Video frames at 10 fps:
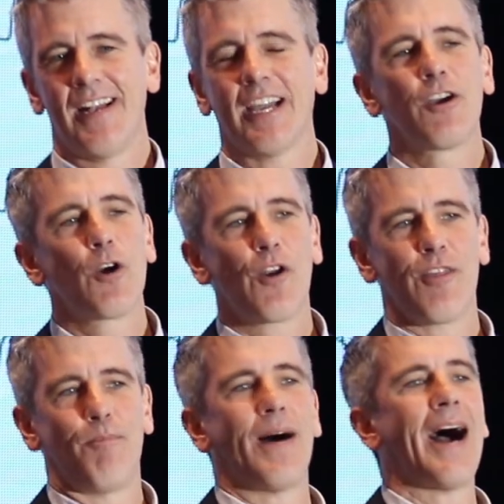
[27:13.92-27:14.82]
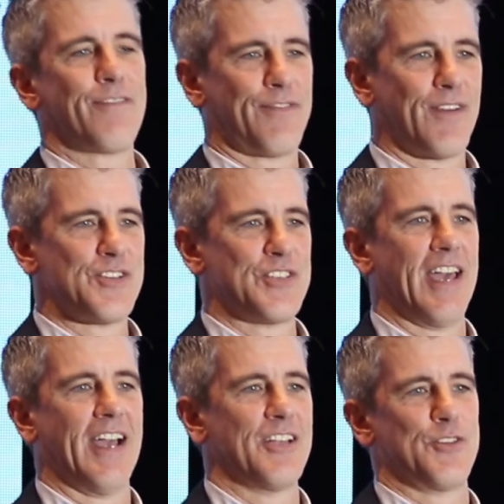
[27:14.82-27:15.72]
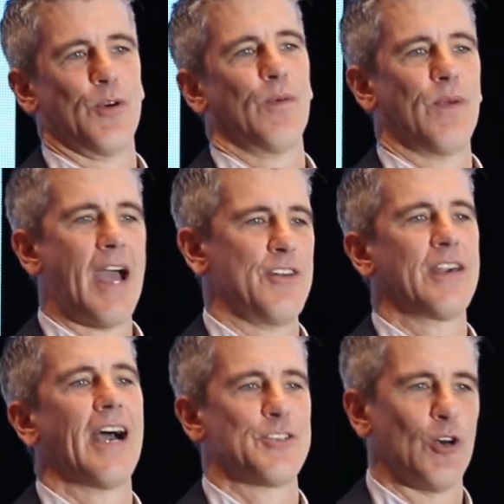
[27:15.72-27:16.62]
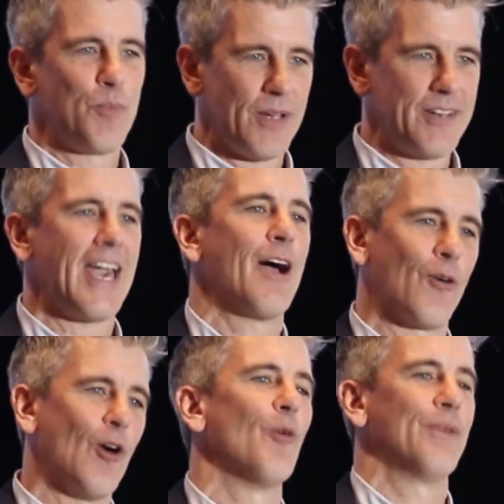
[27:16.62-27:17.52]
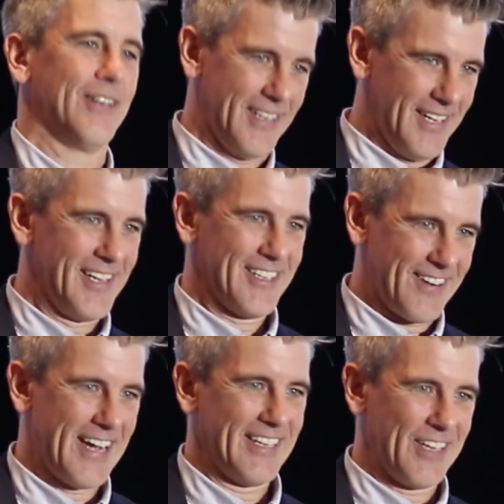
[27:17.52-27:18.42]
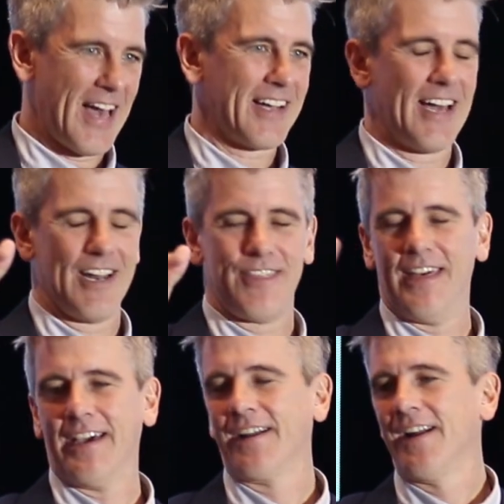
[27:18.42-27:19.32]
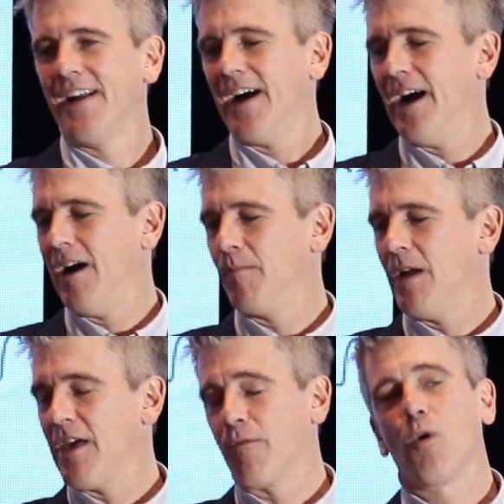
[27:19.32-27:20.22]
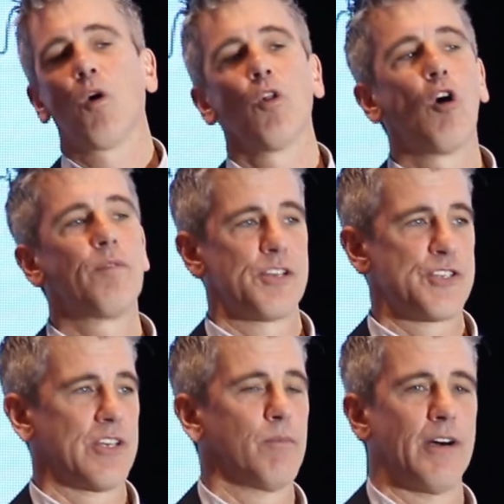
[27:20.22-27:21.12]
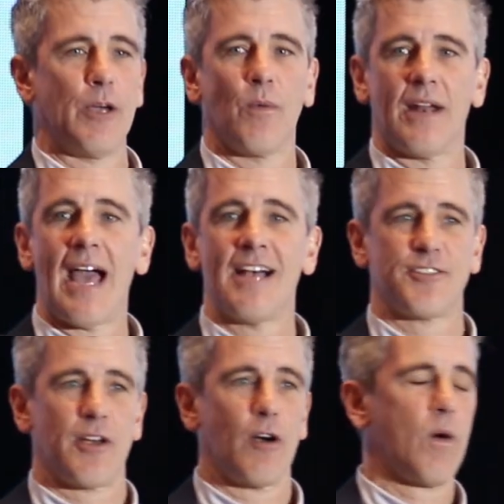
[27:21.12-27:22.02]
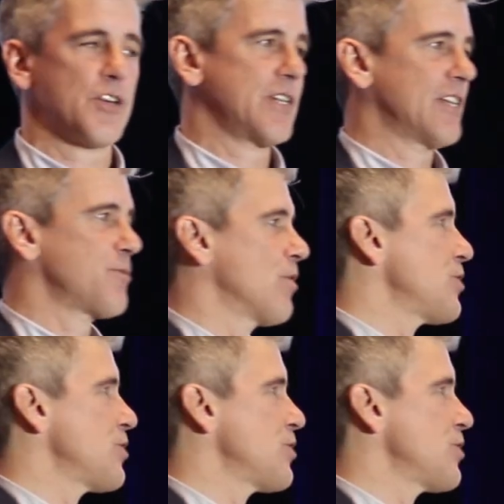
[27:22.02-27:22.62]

it can go to the bot first to answer, hey, you guys open? Yeah, we're open right? Like that kind of thing. Um, and then roll over to somebody when it has a, a, question that's more